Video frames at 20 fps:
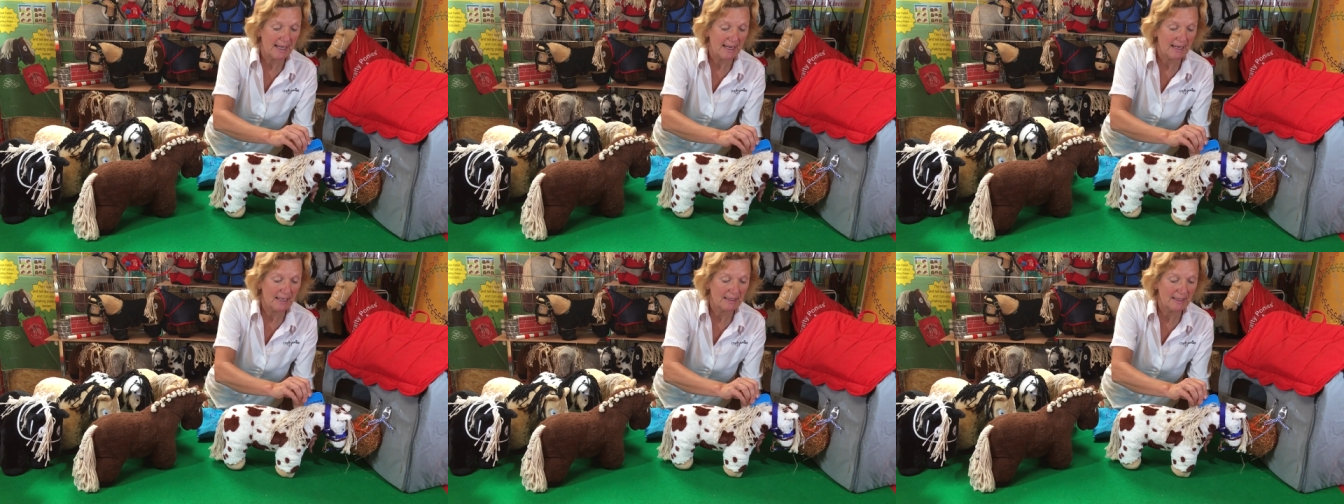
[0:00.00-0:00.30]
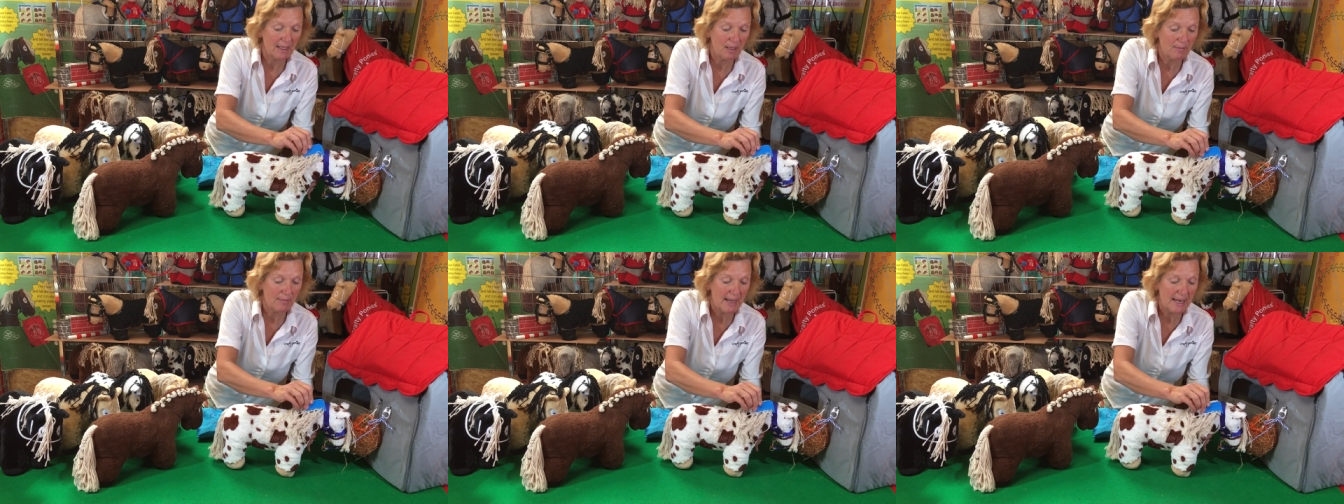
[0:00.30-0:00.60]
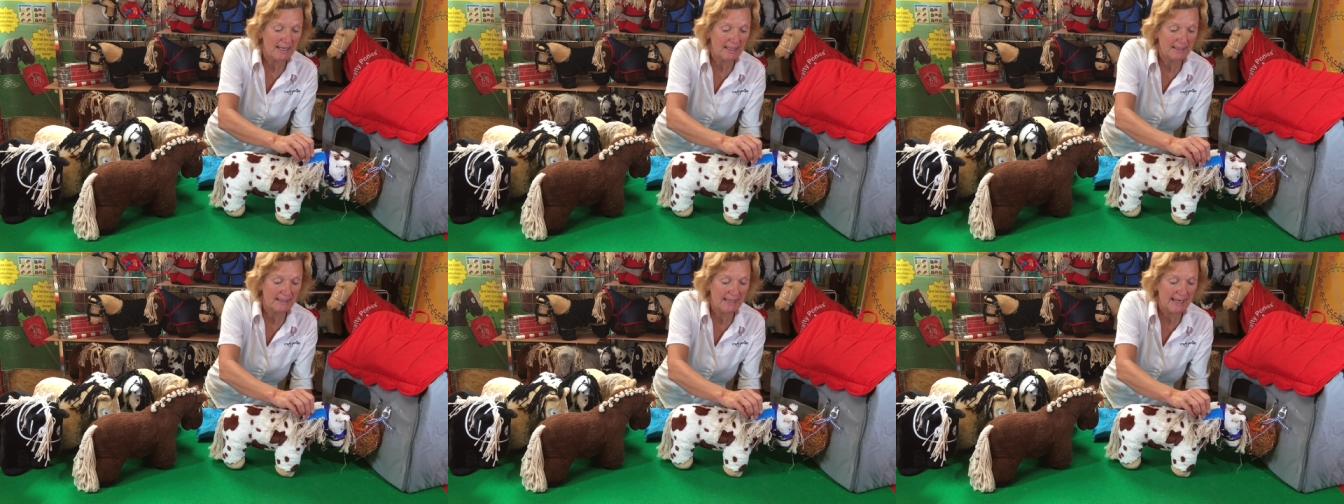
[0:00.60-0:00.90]
like a little
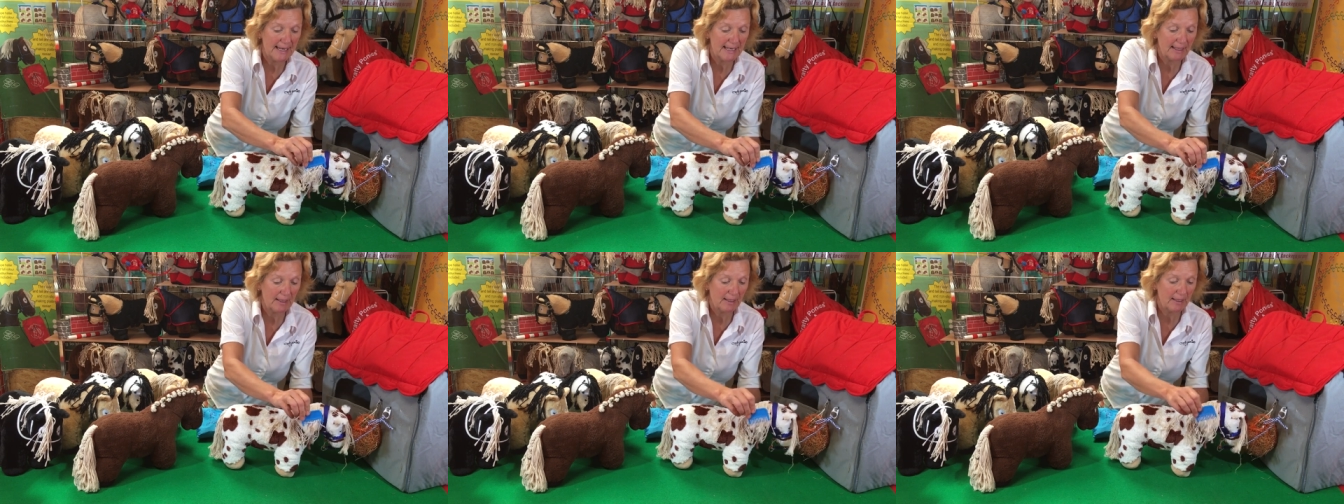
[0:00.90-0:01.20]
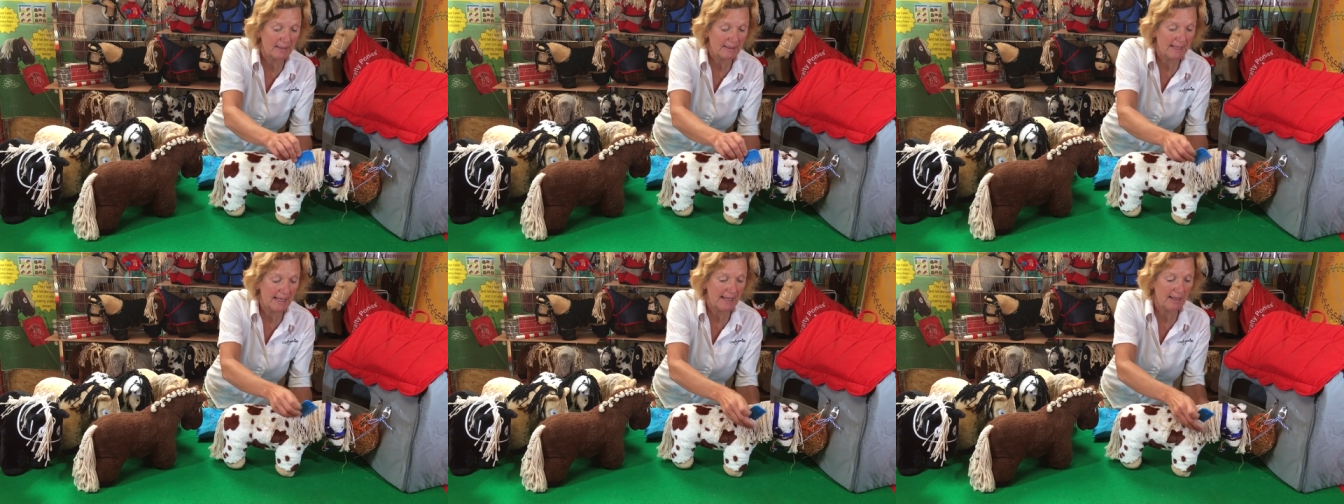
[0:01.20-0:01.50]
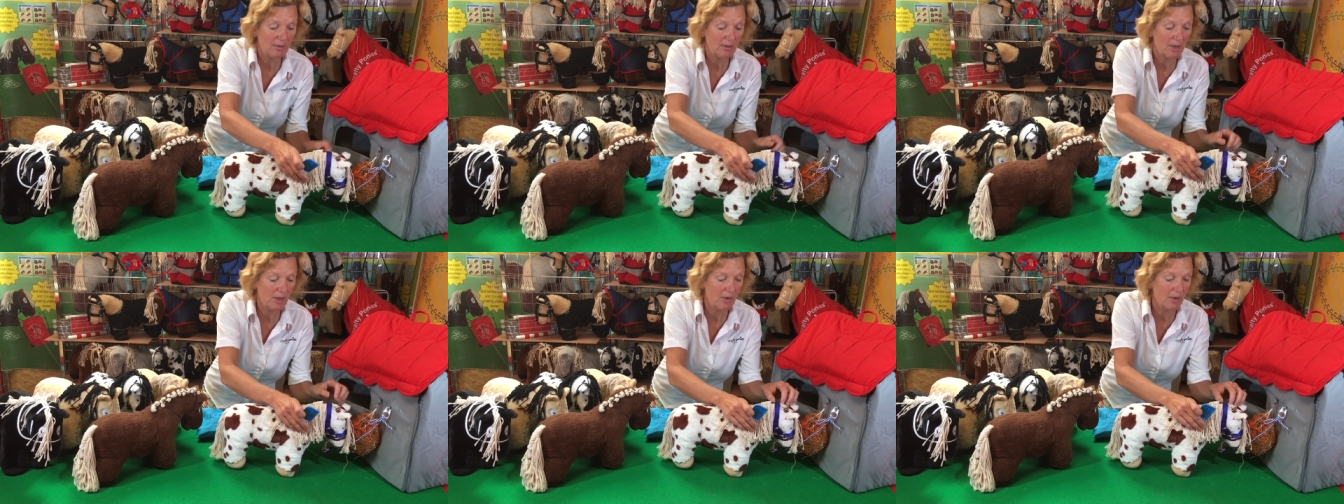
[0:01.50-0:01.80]
mane and
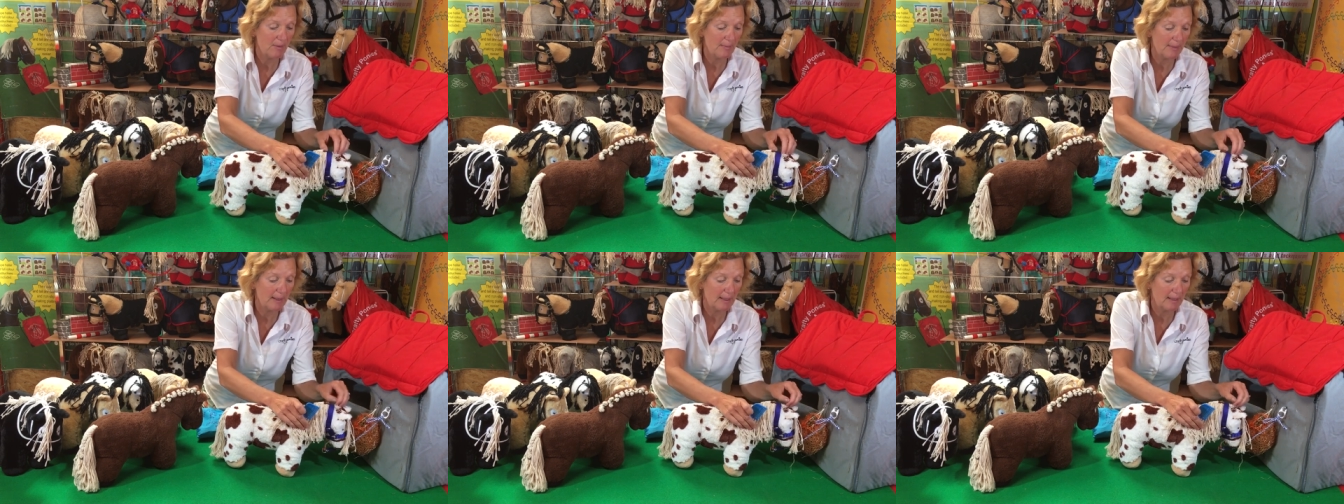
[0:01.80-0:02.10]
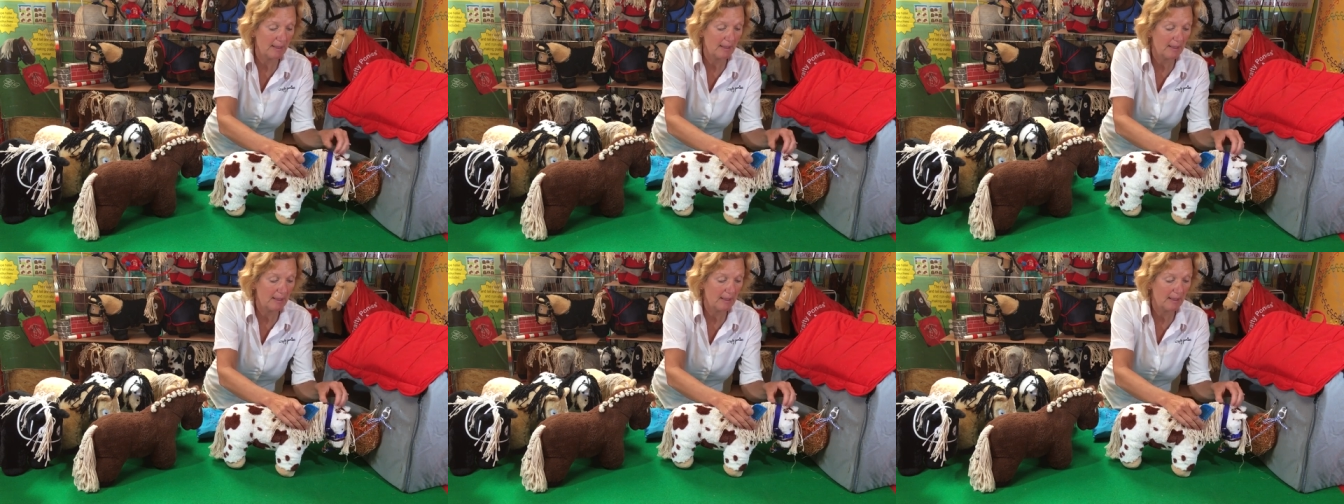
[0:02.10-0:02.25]
tail comb